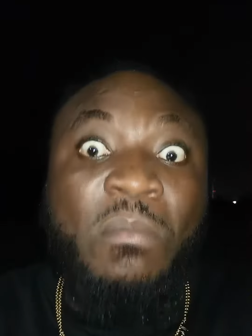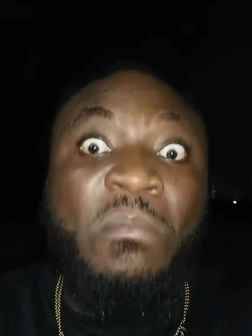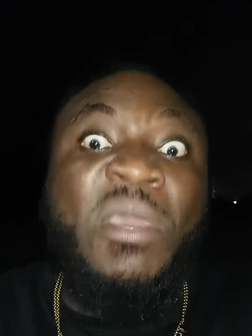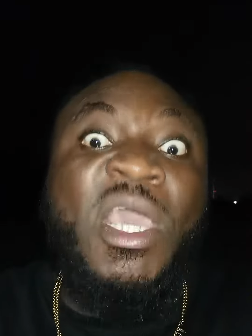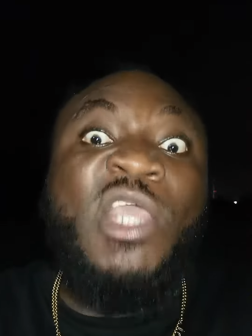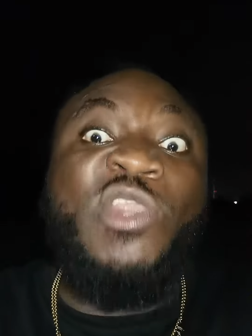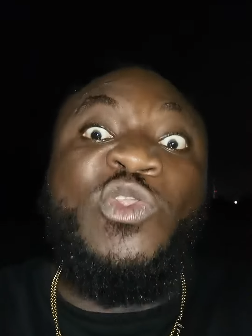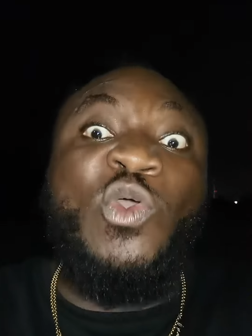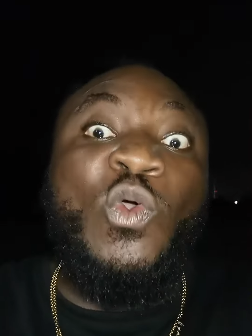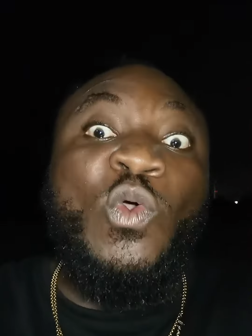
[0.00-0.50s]

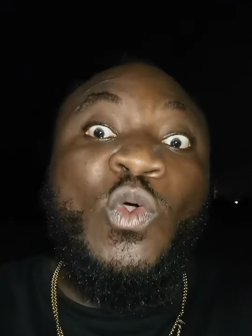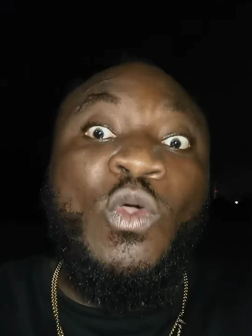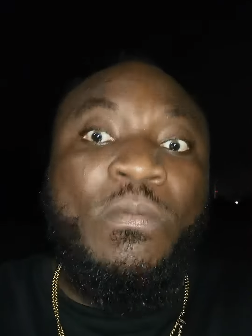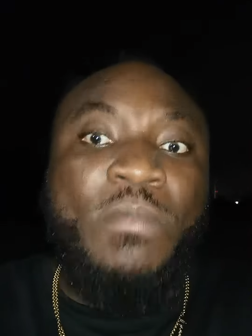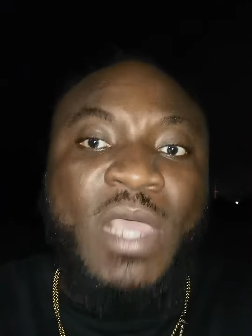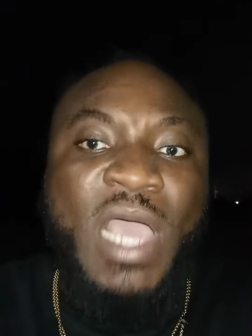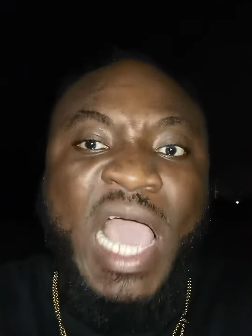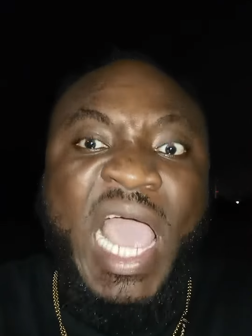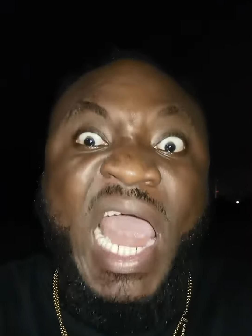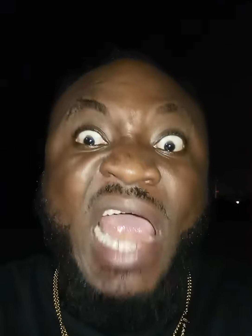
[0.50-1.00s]
Me too,
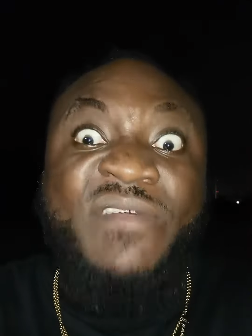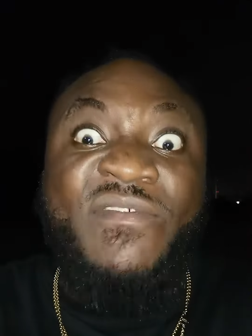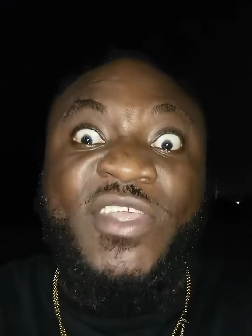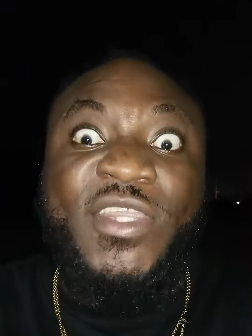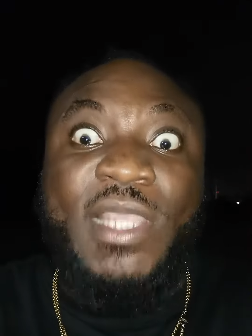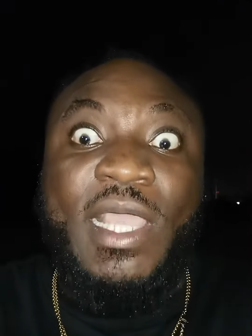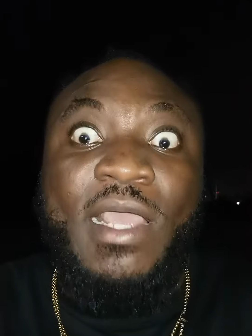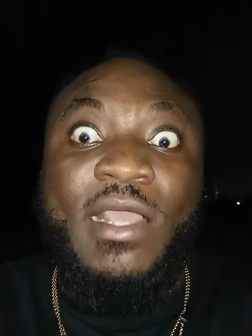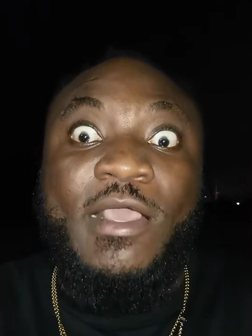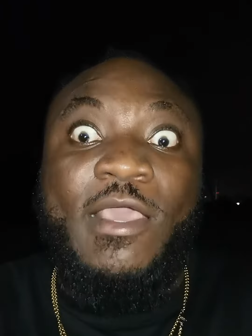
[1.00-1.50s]
me are
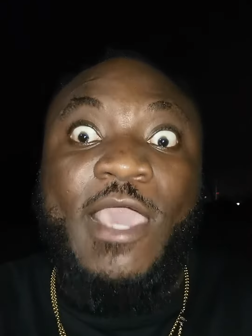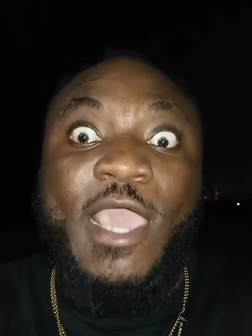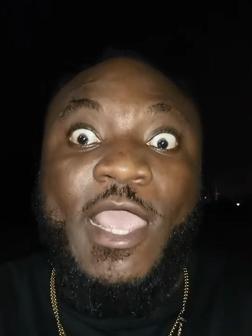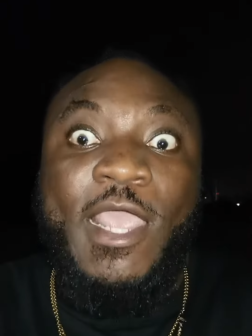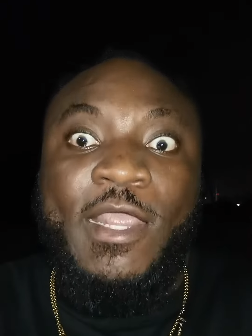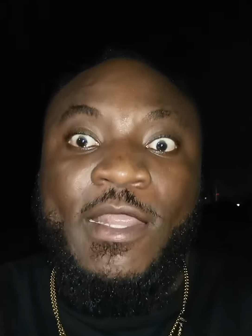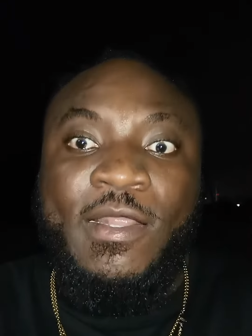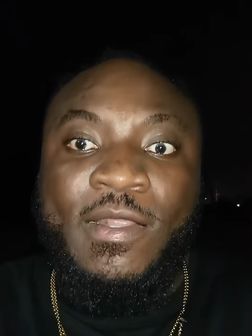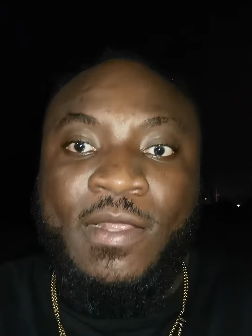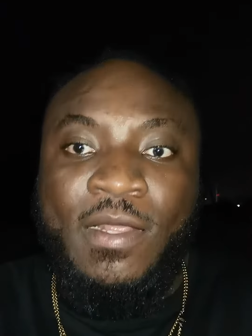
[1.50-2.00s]
everything
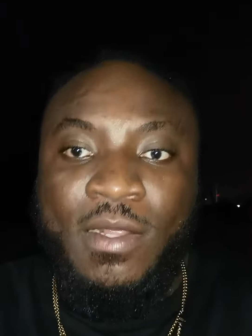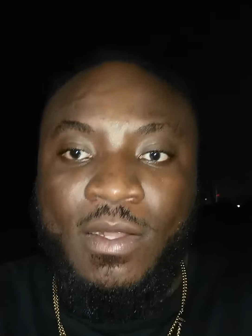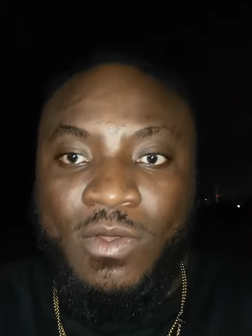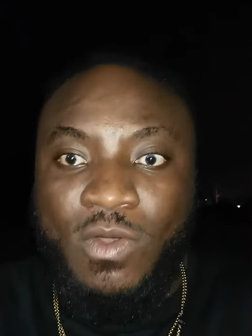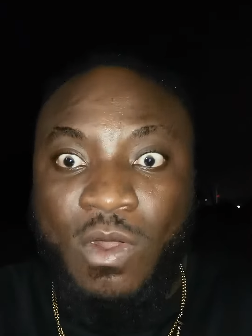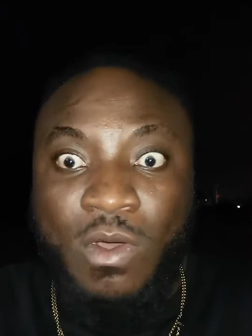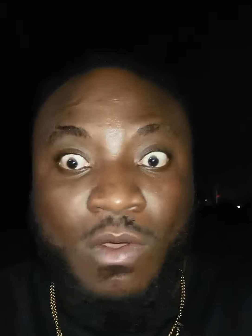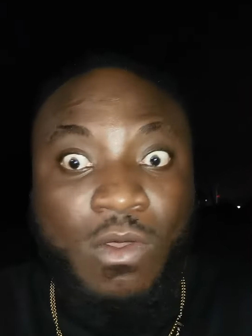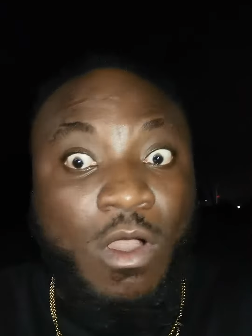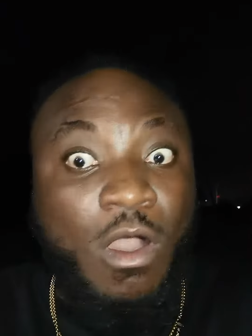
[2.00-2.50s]
king.
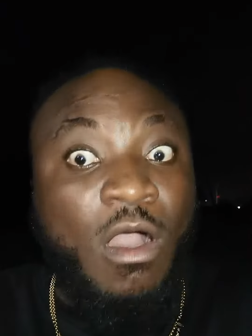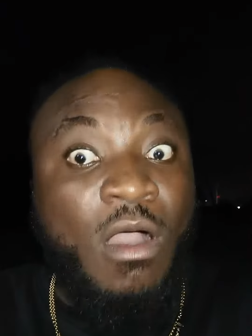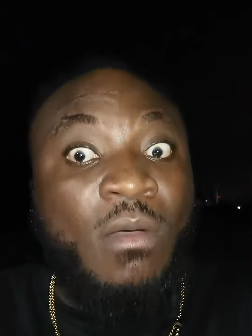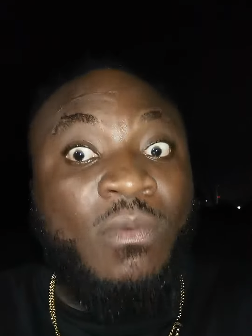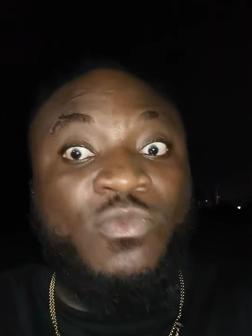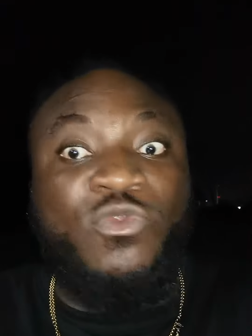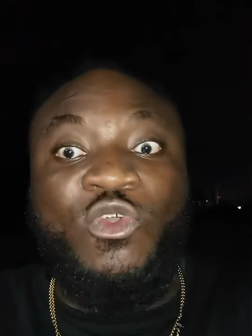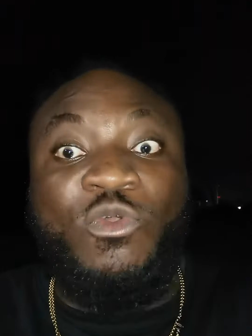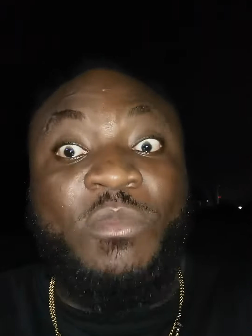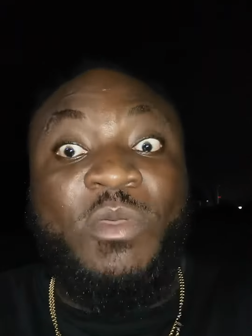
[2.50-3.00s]
Don't
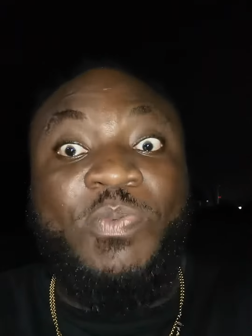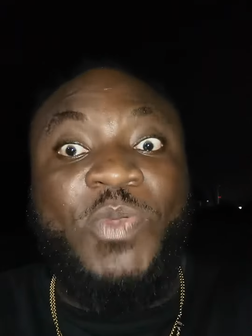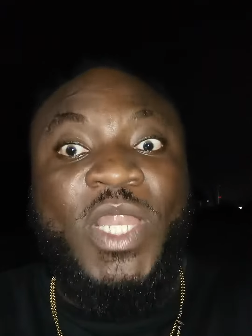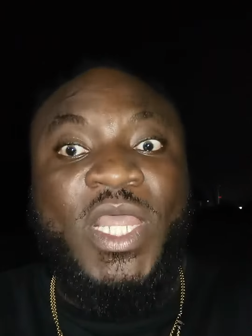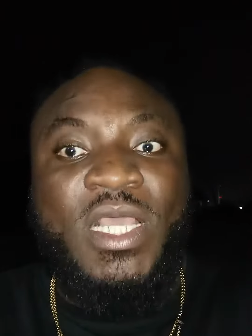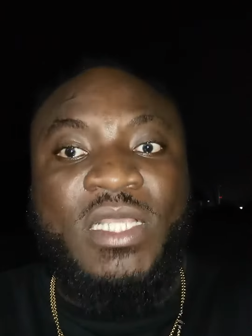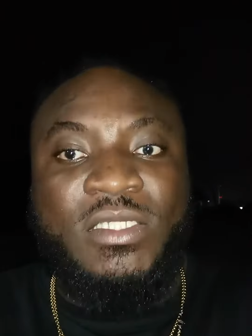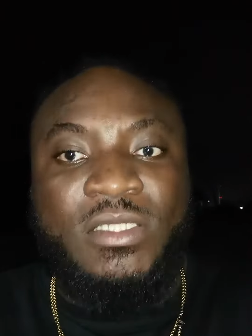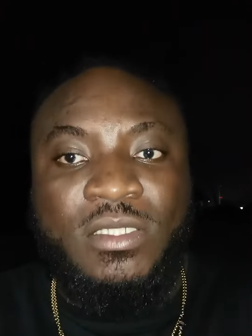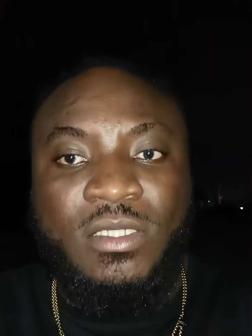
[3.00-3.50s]
come to me,
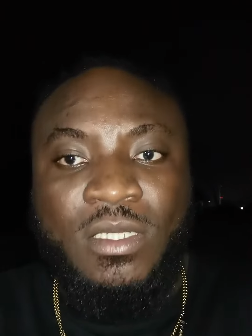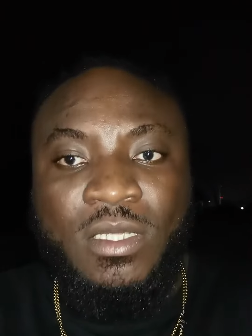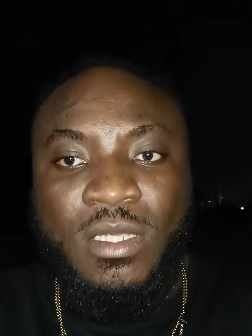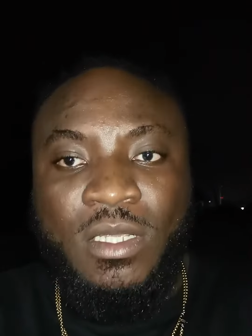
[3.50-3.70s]
please.